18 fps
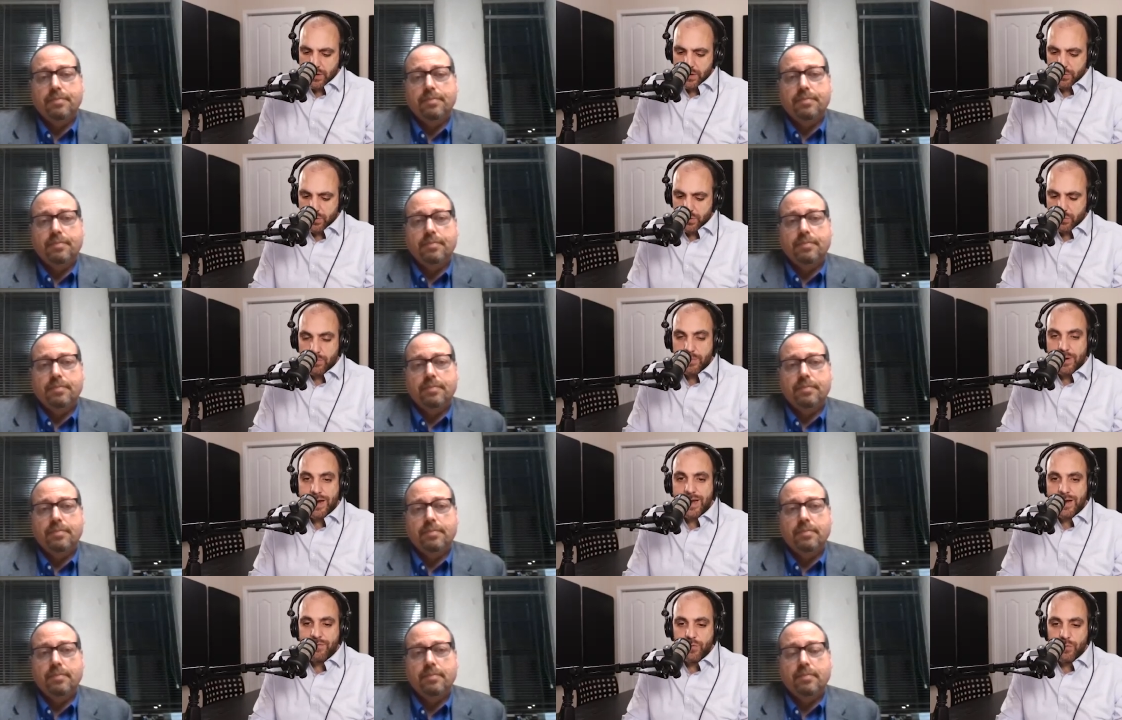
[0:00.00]
Speaker 1: I want to
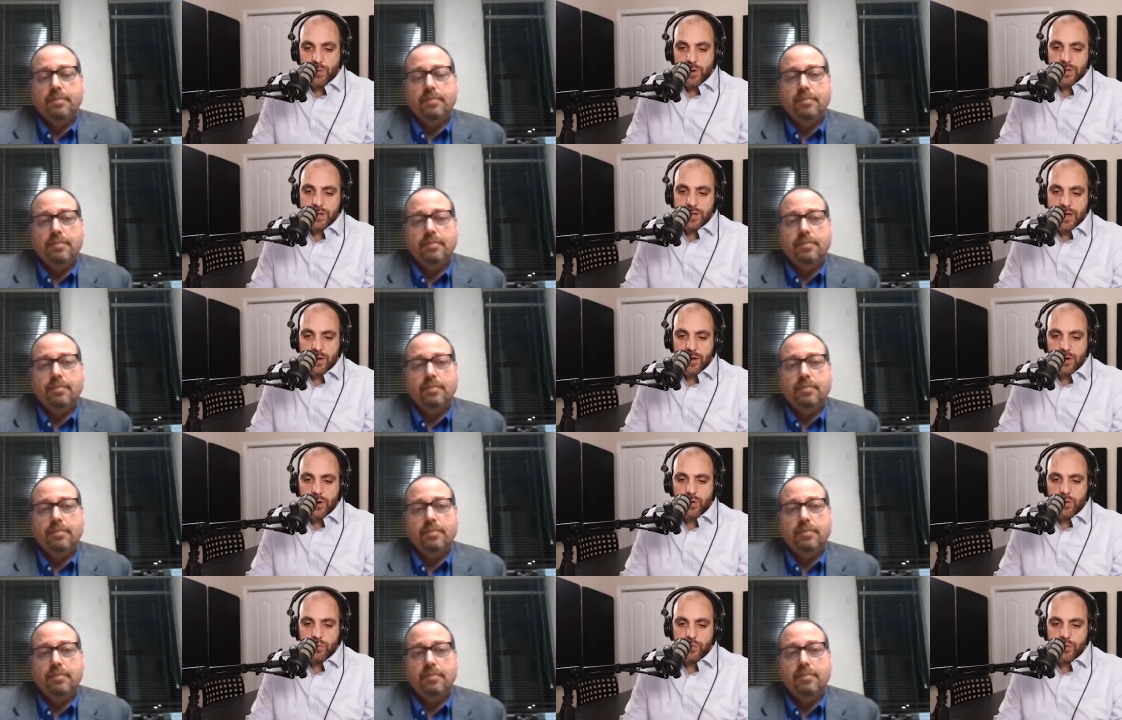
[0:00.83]
remind everyone to head
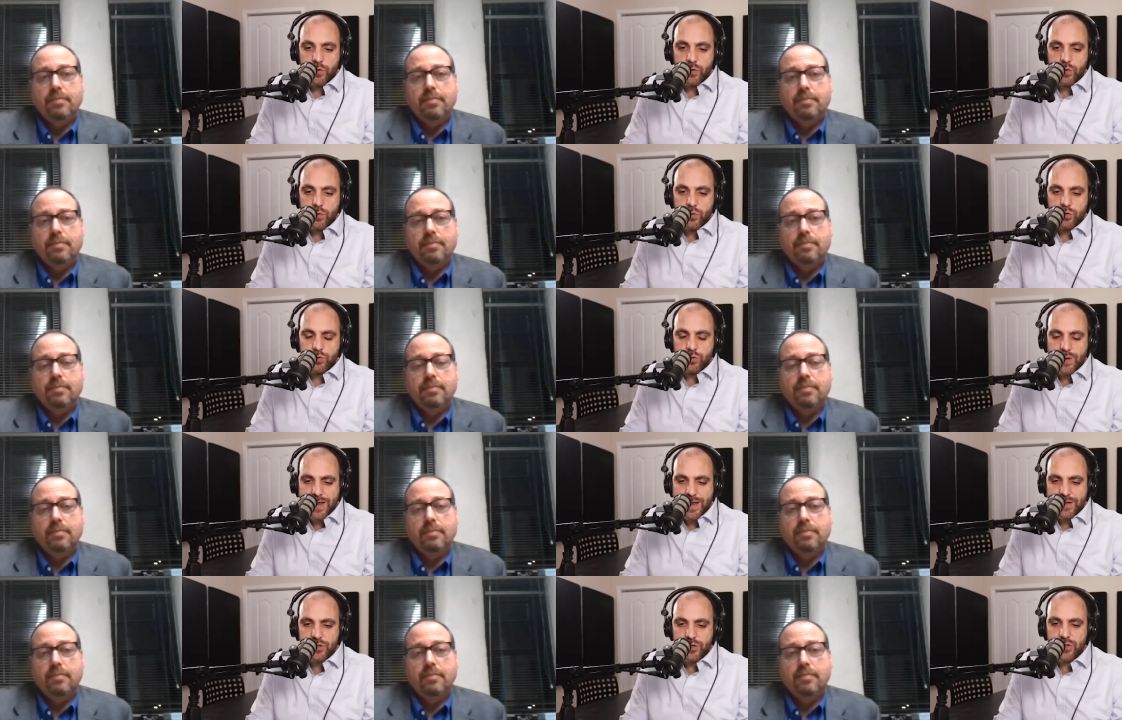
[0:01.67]
on over to
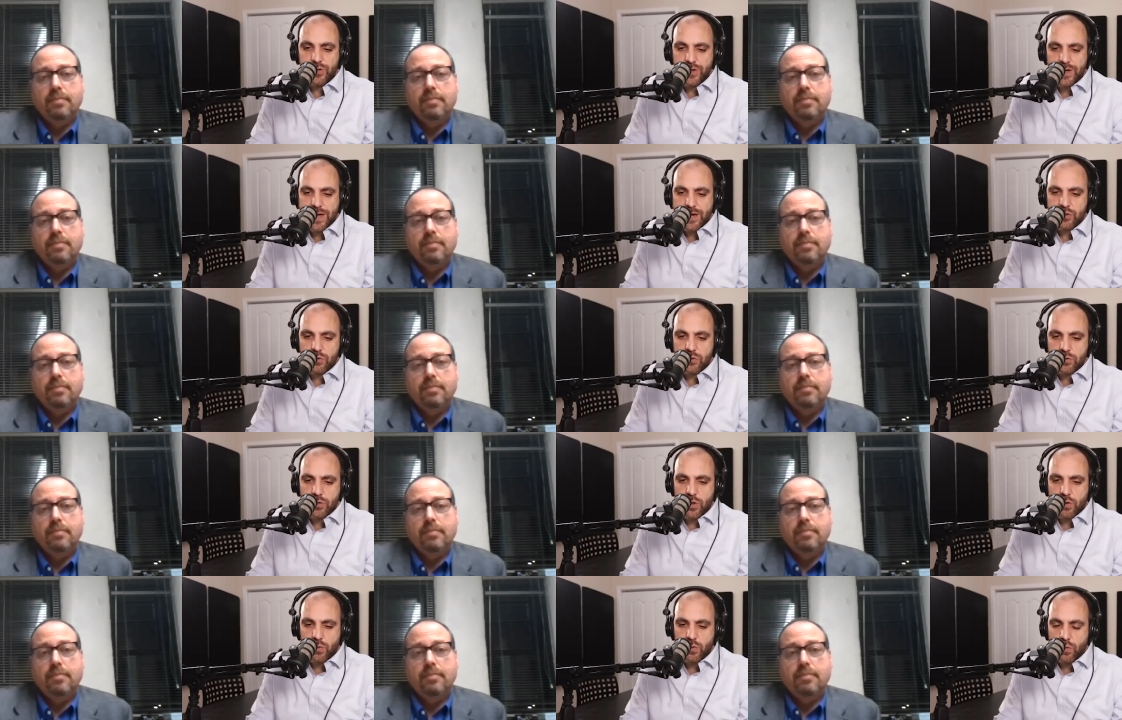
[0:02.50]

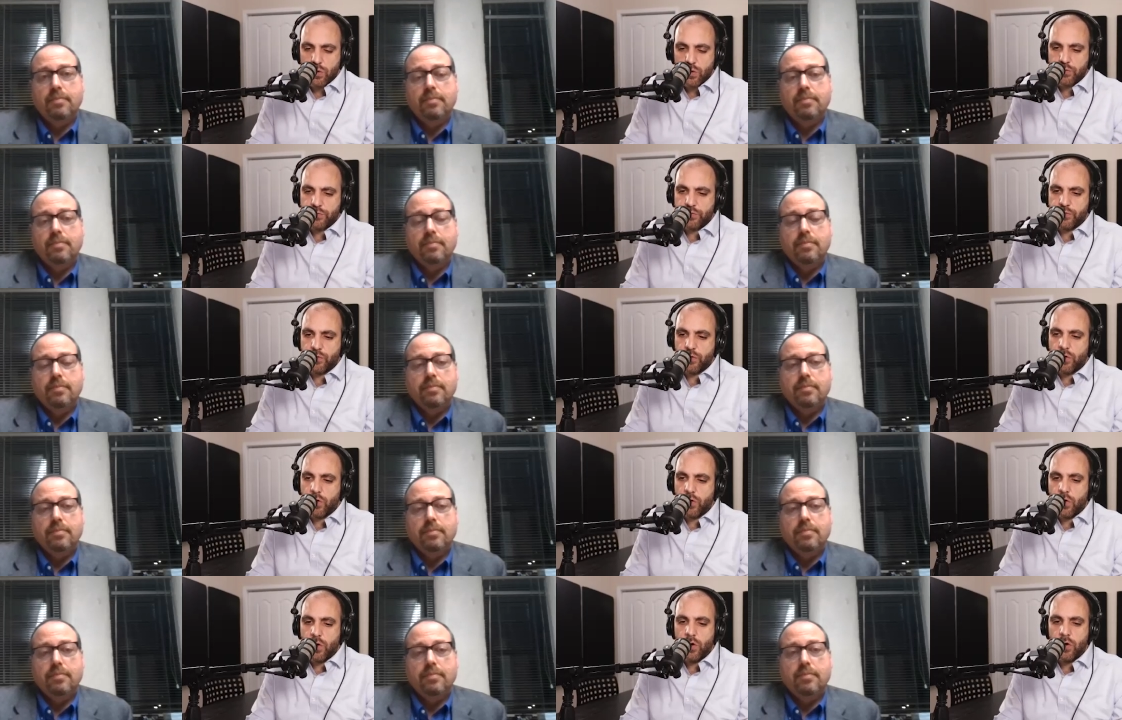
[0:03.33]
strategyinternational.org for
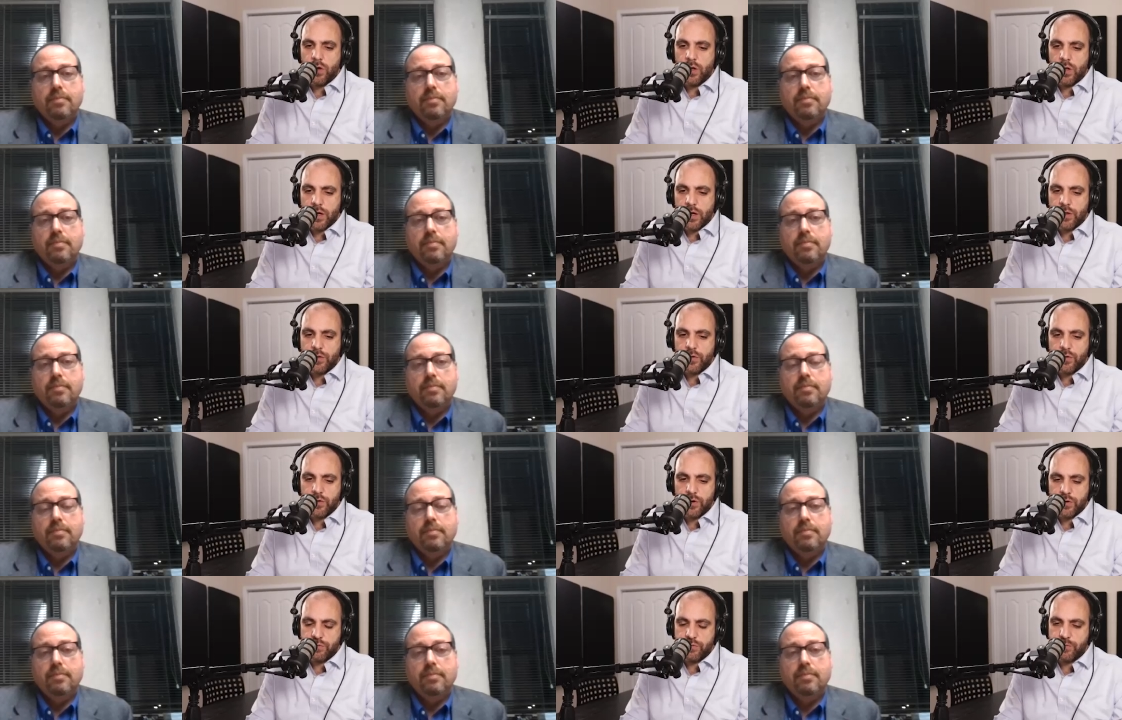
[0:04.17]
all
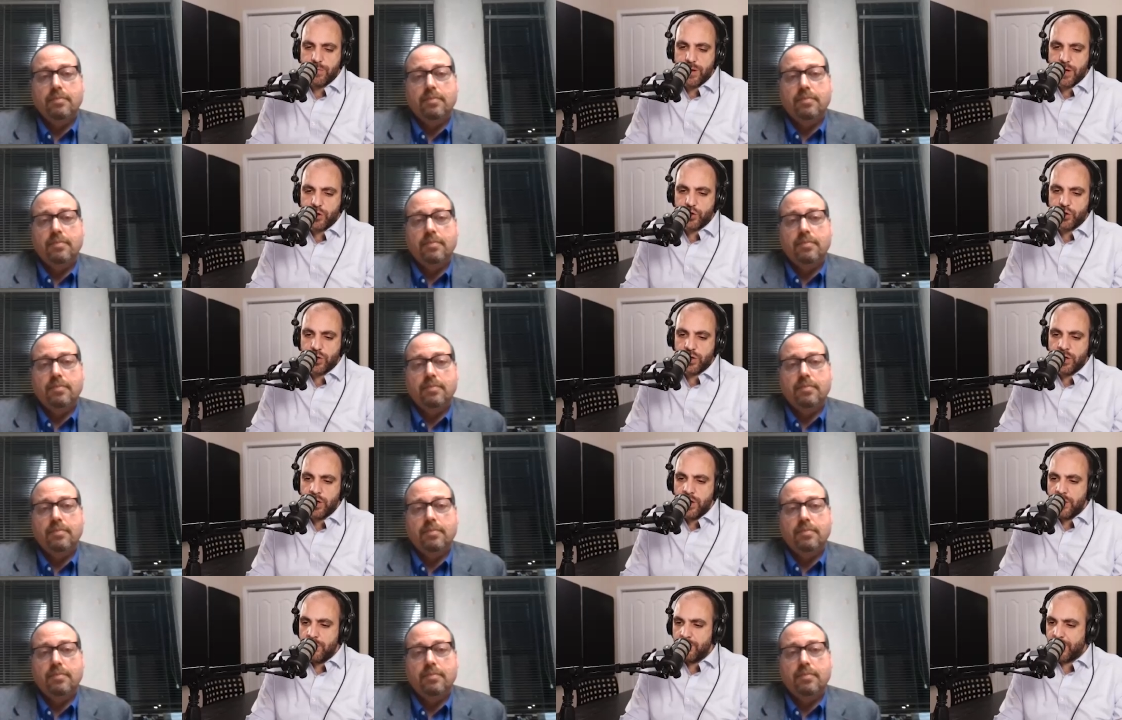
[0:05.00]
other information,